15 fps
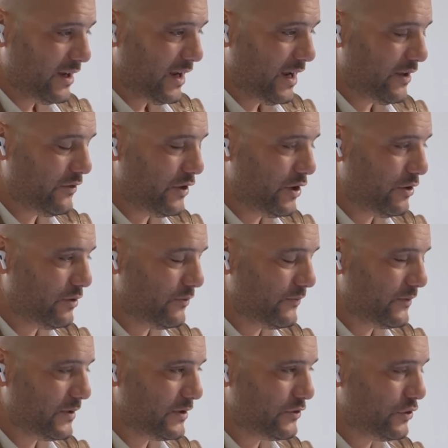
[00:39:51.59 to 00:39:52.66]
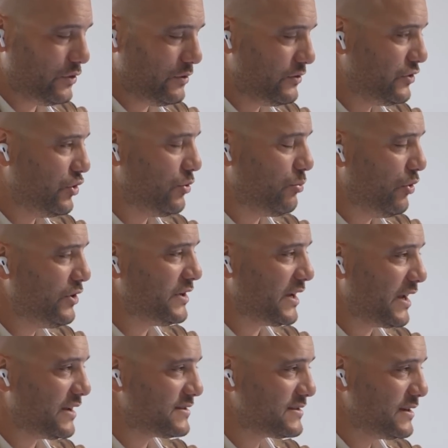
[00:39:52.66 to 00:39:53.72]
And they're, to your point, I
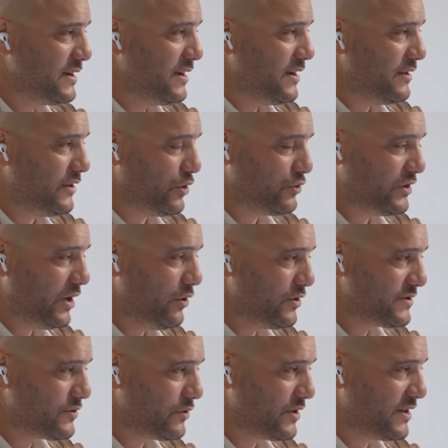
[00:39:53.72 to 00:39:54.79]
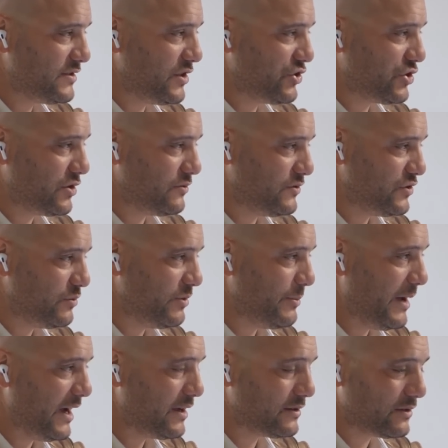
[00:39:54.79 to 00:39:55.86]
guess, They're a terrorist organization, zooming
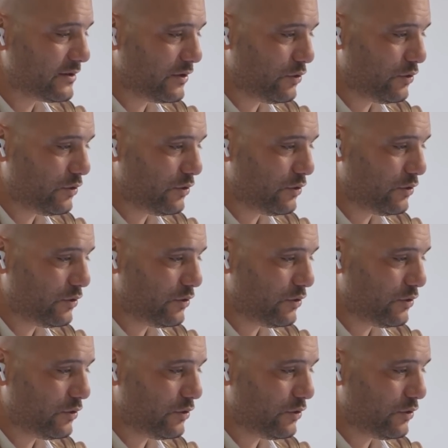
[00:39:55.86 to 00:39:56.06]
back into the